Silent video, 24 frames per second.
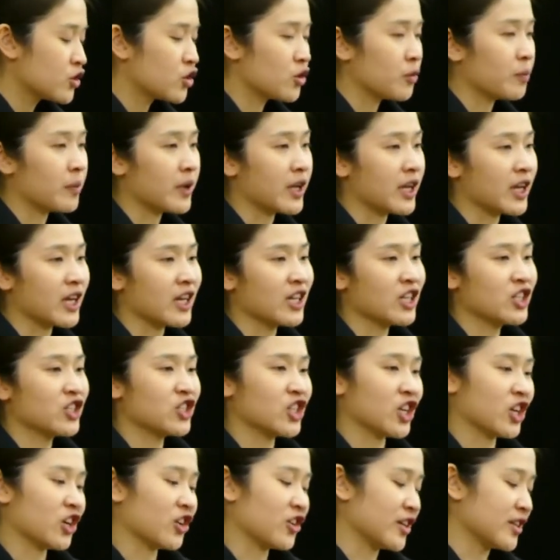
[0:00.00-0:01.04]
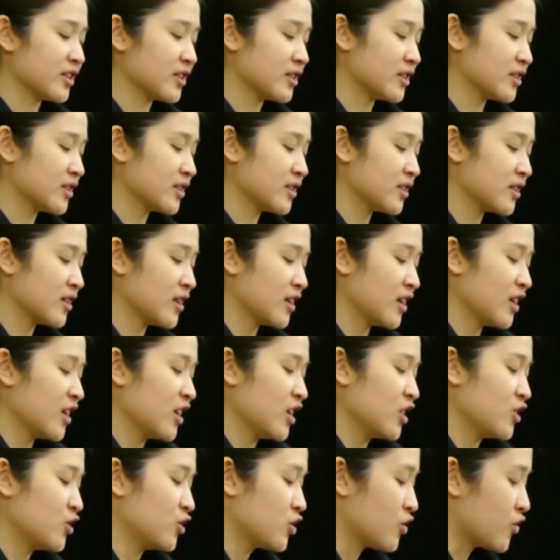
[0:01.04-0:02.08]
to be generous.
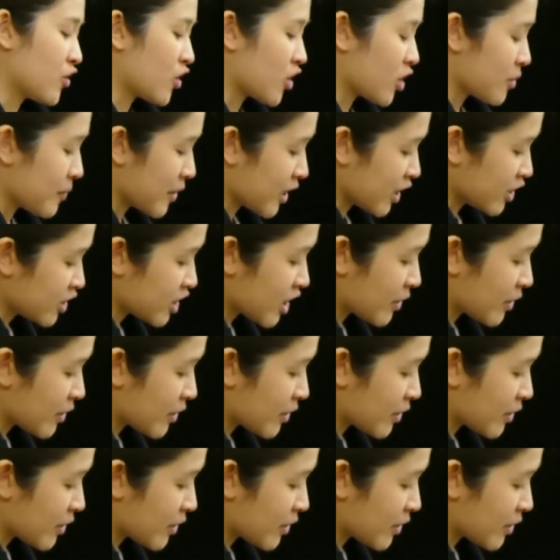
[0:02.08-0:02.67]
Deuteronomy